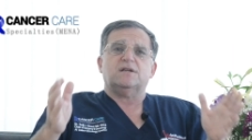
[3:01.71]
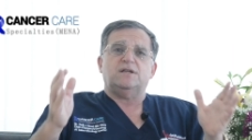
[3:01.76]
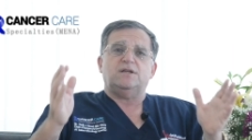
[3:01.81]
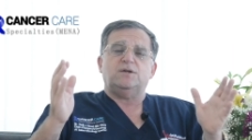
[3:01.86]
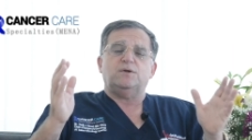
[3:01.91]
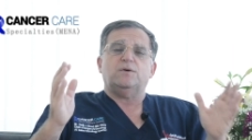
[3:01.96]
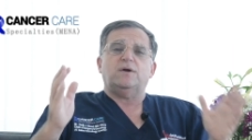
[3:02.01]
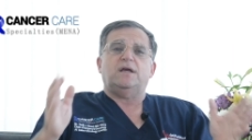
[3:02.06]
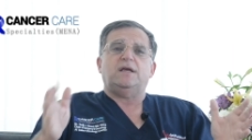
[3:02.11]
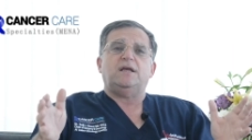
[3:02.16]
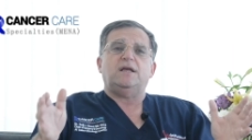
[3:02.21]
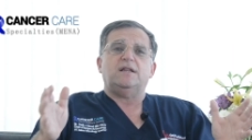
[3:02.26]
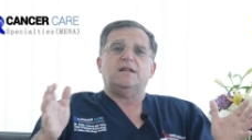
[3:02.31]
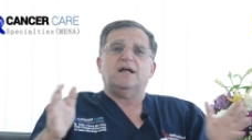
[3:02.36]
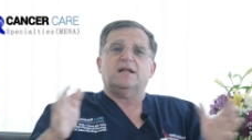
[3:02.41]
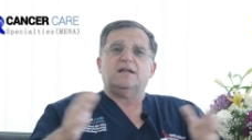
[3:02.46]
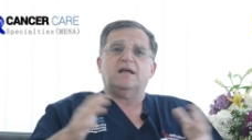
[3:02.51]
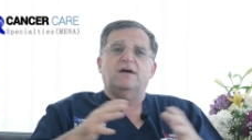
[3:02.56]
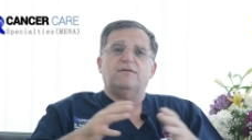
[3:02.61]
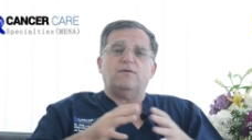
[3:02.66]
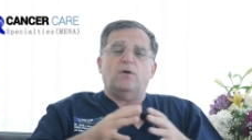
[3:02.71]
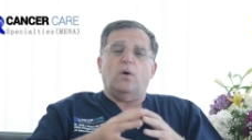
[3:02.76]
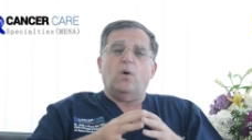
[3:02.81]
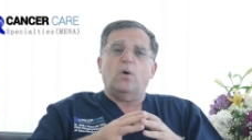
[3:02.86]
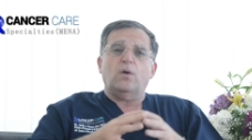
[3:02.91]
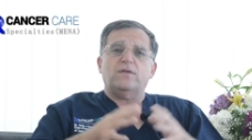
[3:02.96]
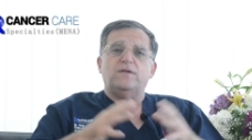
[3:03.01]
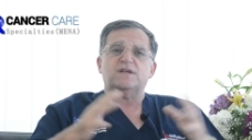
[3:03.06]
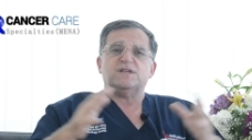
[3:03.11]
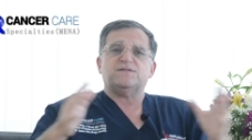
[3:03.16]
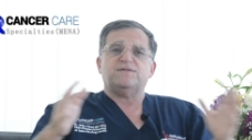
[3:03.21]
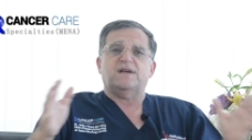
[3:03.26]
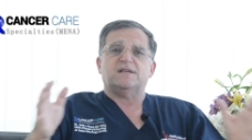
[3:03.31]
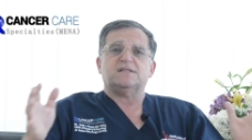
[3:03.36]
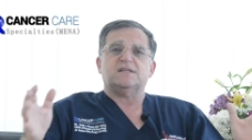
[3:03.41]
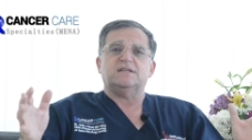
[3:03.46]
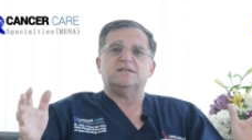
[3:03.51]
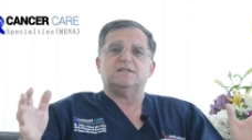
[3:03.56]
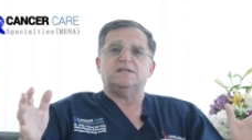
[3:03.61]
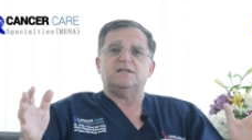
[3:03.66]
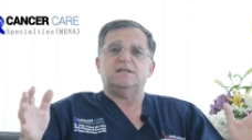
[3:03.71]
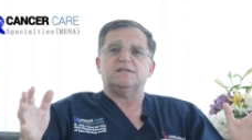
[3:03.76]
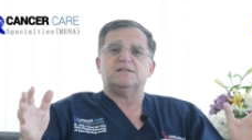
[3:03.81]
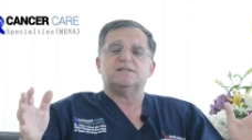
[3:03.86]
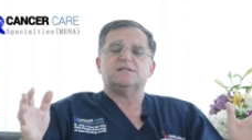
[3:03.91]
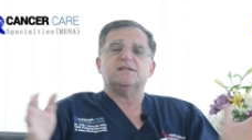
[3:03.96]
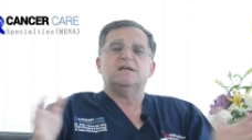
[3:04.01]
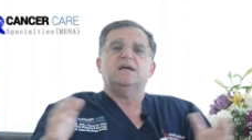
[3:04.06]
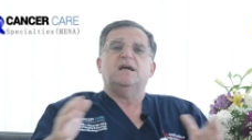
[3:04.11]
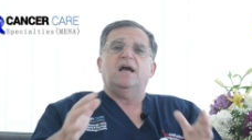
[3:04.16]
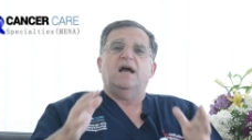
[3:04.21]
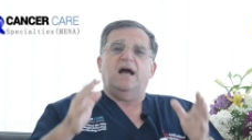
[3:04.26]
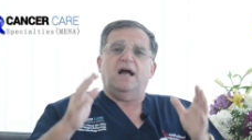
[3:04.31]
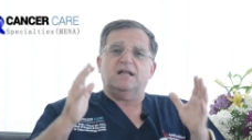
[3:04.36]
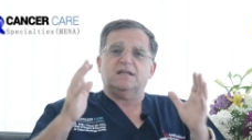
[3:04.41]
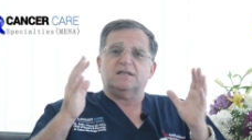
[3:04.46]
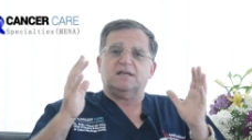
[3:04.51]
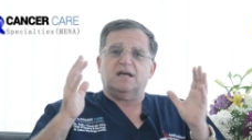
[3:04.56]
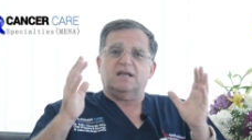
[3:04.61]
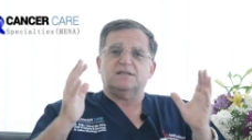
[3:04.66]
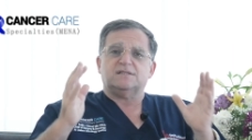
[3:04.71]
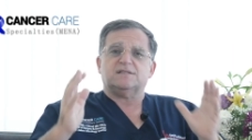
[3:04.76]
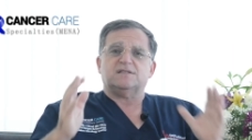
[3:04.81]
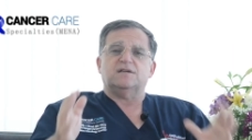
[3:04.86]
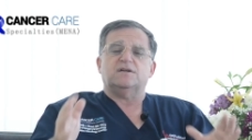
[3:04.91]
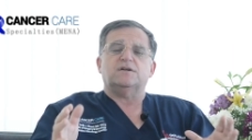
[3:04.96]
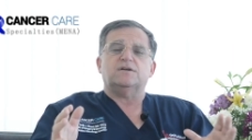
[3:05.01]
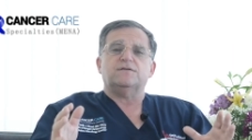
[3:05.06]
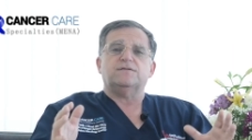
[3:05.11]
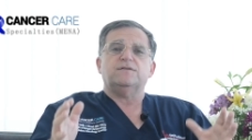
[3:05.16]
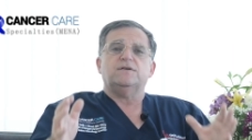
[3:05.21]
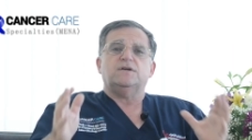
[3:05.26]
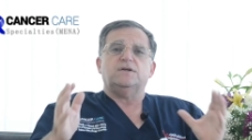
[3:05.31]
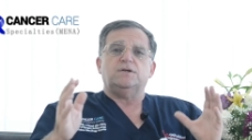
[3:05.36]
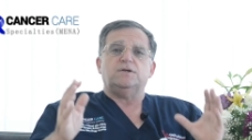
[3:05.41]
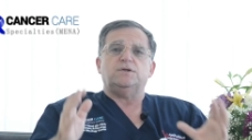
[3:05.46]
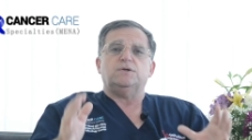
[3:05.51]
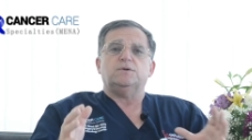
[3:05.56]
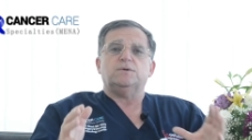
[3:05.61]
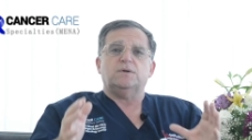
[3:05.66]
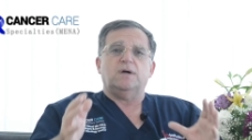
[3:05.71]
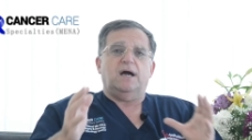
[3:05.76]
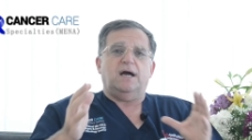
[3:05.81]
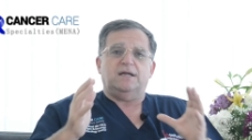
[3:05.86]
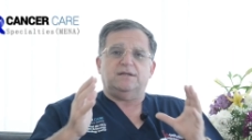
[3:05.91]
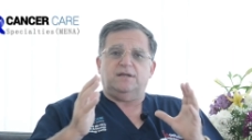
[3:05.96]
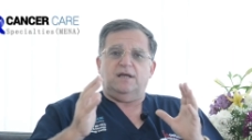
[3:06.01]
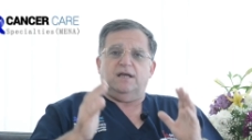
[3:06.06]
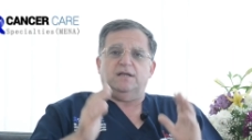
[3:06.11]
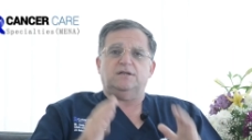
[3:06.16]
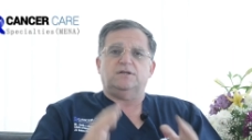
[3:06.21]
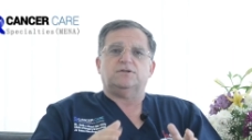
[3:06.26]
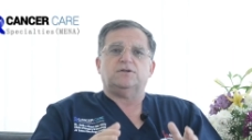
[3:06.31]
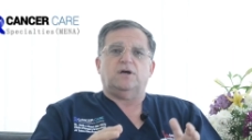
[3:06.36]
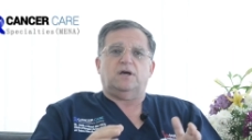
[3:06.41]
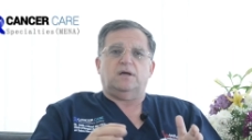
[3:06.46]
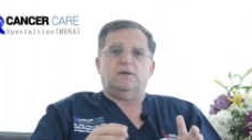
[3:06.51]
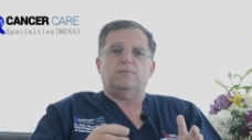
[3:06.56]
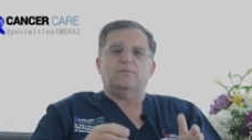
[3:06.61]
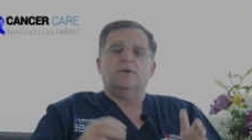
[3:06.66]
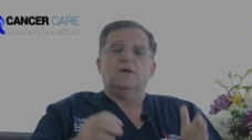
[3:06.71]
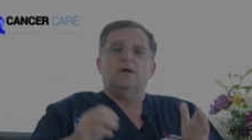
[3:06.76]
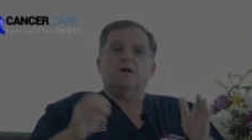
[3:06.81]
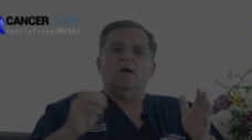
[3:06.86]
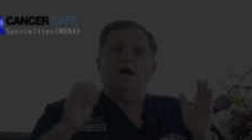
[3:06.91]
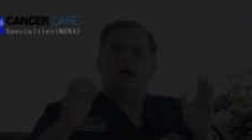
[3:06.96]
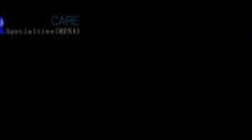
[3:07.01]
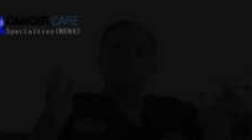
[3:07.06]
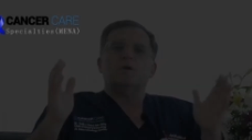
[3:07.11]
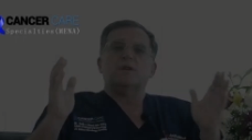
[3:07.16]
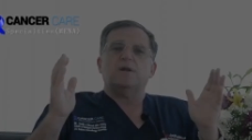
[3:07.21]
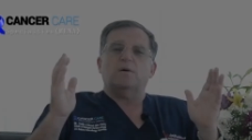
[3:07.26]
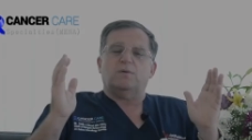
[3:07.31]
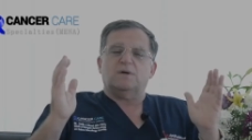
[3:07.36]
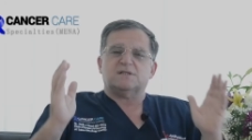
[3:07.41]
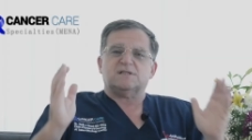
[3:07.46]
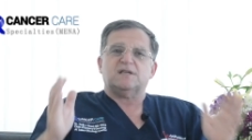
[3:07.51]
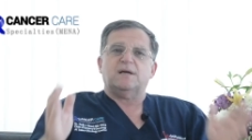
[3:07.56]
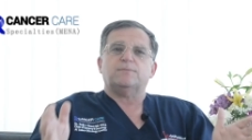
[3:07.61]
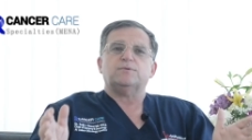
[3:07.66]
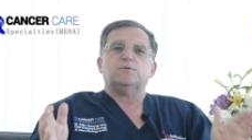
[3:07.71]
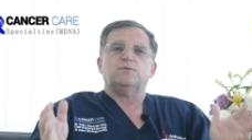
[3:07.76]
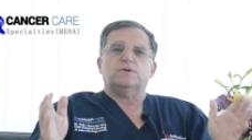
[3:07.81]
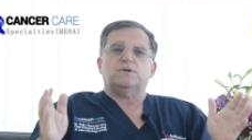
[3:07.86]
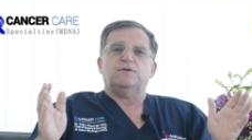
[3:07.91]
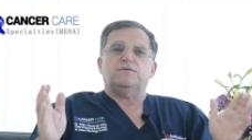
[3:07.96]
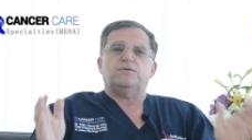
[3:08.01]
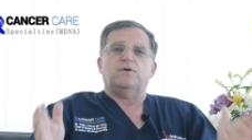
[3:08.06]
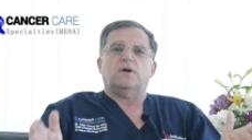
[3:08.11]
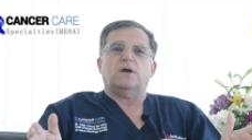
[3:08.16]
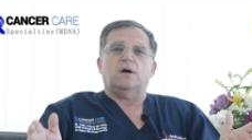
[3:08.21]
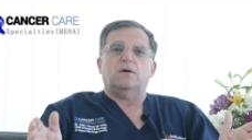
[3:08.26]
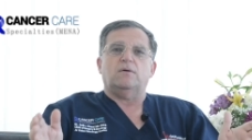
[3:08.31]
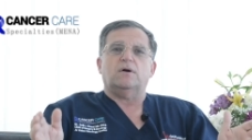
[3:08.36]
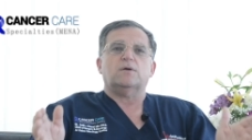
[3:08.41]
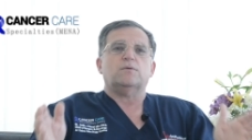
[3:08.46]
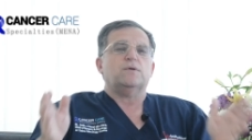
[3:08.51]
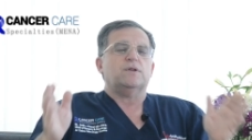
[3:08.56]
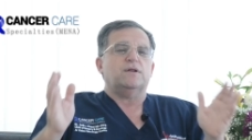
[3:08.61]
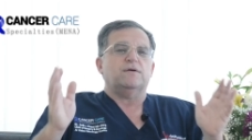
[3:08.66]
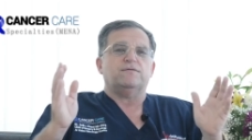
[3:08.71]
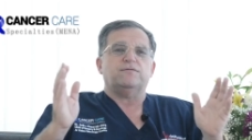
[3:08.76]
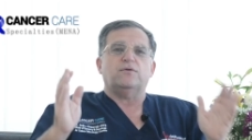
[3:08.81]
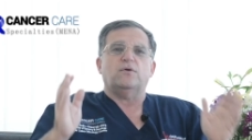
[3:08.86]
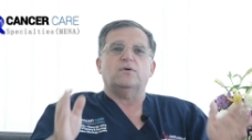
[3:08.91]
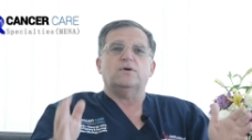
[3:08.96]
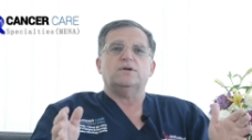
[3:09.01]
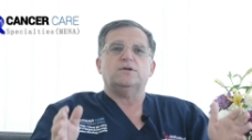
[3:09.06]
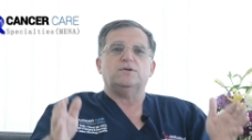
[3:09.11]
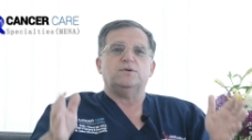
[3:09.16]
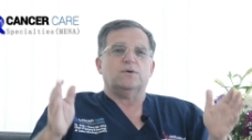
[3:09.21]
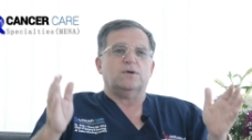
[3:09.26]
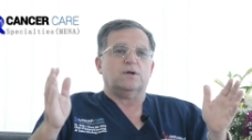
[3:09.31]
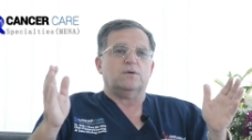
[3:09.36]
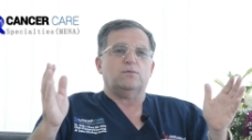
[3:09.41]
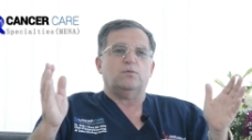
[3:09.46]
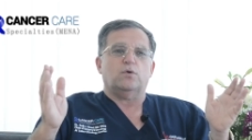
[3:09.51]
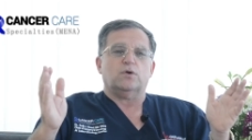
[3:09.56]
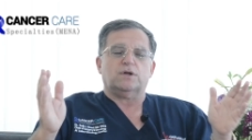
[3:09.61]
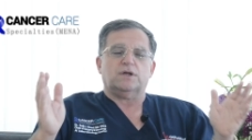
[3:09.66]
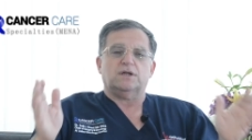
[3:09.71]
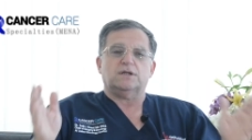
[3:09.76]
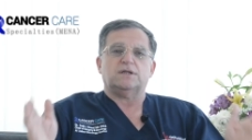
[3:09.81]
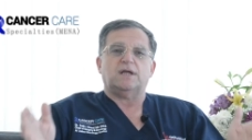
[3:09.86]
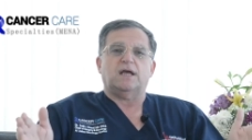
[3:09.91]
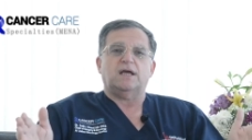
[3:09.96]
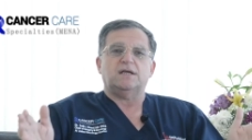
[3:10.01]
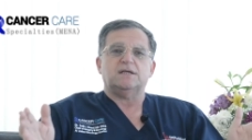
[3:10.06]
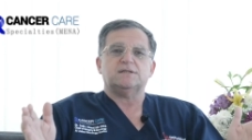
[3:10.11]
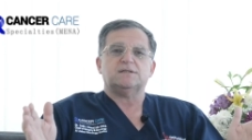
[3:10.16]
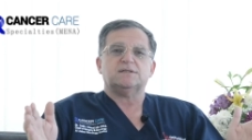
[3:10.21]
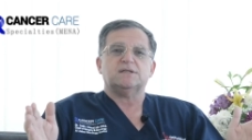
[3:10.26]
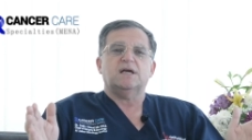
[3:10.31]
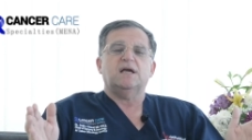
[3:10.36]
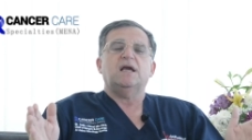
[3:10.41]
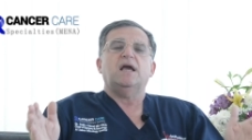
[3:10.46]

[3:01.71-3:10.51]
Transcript: in UAE that have all these facilities and can serve you at any time with the WhatsApp 24 hour, with the phone during working days.